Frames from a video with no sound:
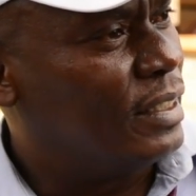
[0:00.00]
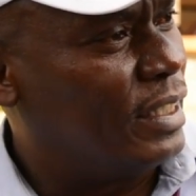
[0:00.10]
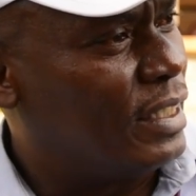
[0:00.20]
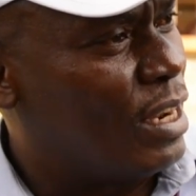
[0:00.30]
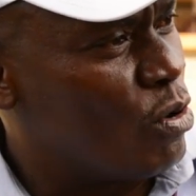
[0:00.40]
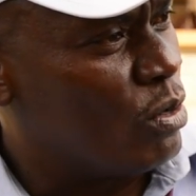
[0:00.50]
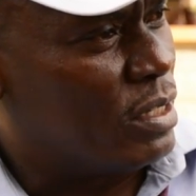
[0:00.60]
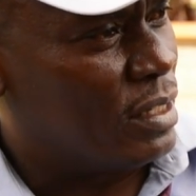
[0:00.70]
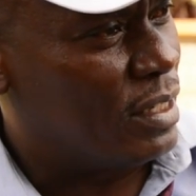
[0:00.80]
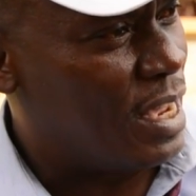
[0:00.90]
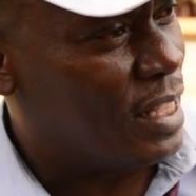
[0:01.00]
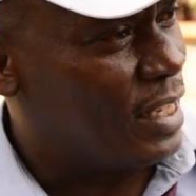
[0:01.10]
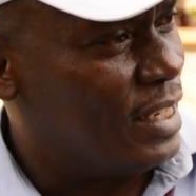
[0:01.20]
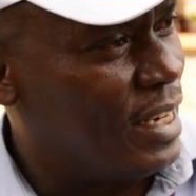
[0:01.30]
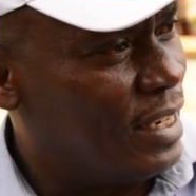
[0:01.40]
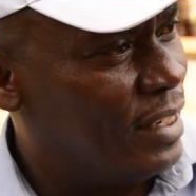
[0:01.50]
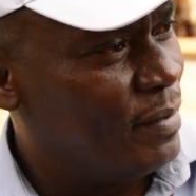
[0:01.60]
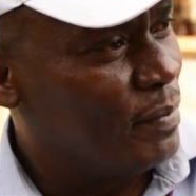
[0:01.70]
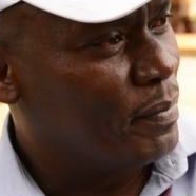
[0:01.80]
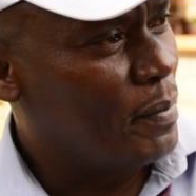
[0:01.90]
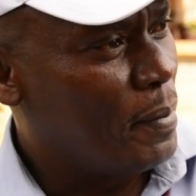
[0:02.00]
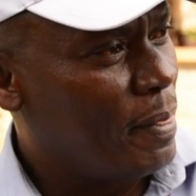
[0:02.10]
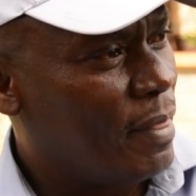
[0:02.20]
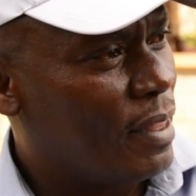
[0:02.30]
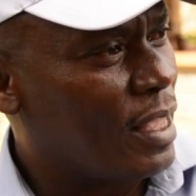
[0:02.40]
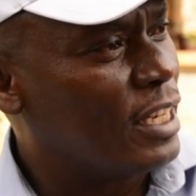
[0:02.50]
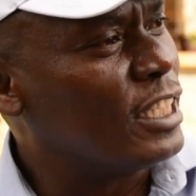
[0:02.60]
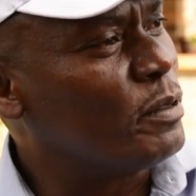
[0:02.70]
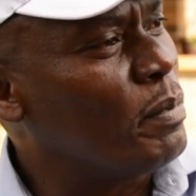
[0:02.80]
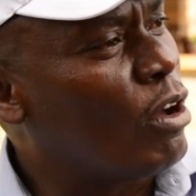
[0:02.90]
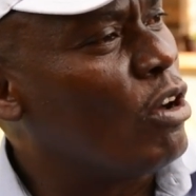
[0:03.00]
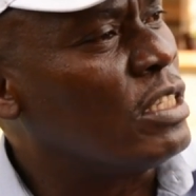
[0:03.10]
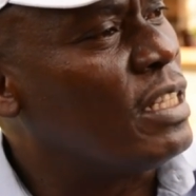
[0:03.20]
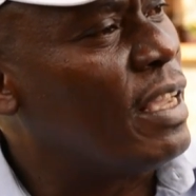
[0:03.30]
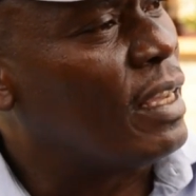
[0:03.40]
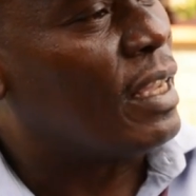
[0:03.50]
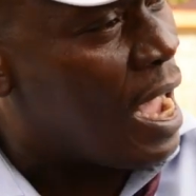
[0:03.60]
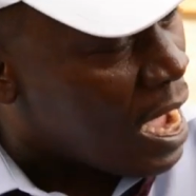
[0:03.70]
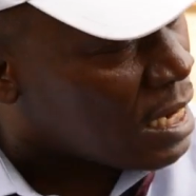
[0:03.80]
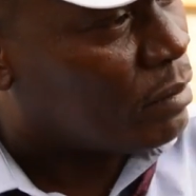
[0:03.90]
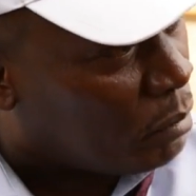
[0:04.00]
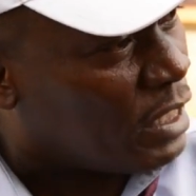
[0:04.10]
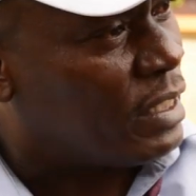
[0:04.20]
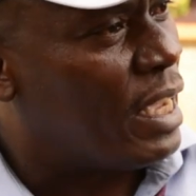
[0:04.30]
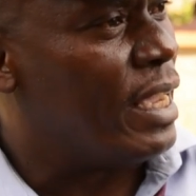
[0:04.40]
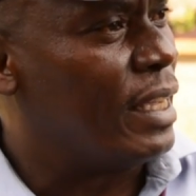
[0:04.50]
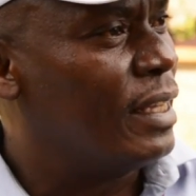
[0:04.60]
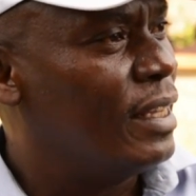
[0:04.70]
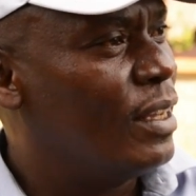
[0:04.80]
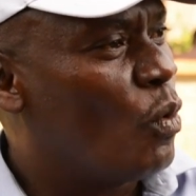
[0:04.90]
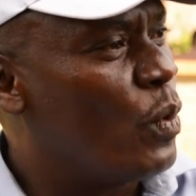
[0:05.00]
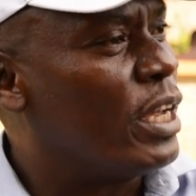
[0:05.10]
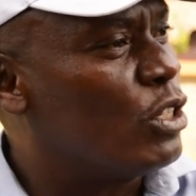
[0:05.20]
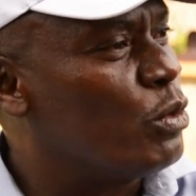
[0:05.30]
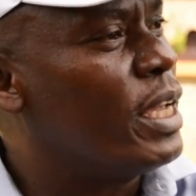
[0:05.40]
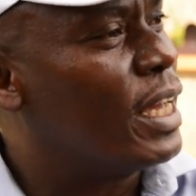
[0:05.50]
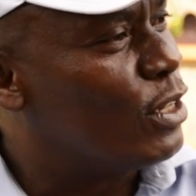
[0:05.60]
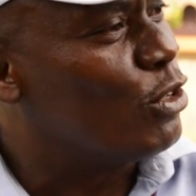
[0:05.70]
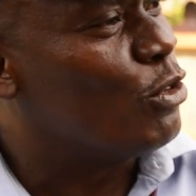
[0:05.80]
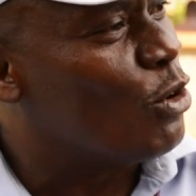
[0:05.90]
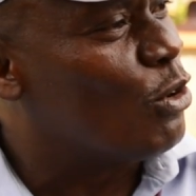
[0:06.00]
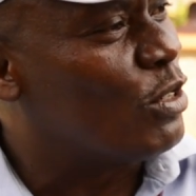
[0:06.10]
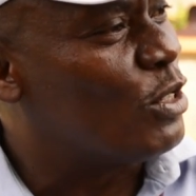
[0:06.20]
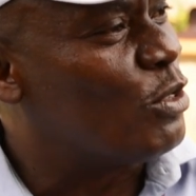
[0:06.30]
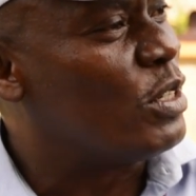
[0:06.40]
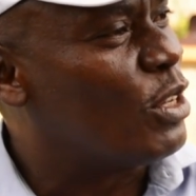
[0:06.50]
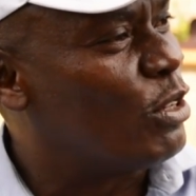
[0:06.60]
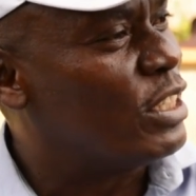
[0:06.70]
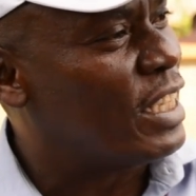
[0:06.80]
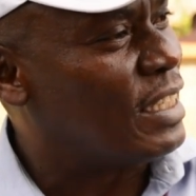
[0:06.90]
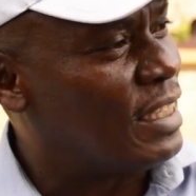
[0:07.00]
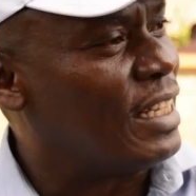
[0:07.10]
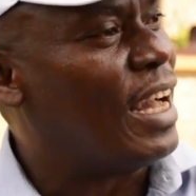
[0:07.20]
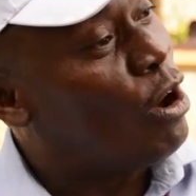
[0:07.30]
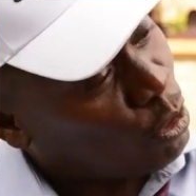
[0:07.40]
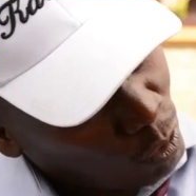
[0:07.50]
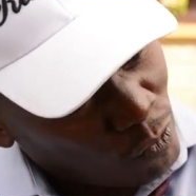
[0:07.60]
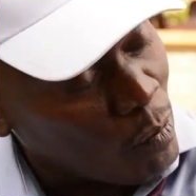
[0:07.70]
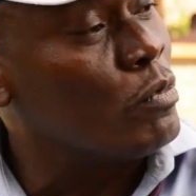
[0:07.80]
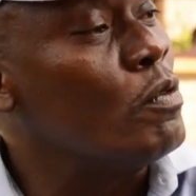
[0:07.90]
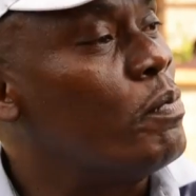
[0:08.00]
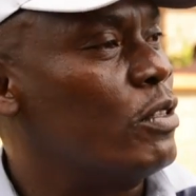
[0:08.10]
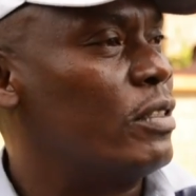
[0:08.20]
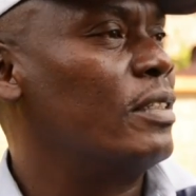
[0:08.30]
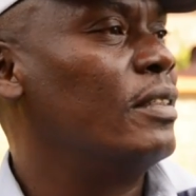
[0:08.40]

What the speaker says: did a road the other day, it is because they heard me saying we are doing a new road to decongest Thika, also from Blue Post.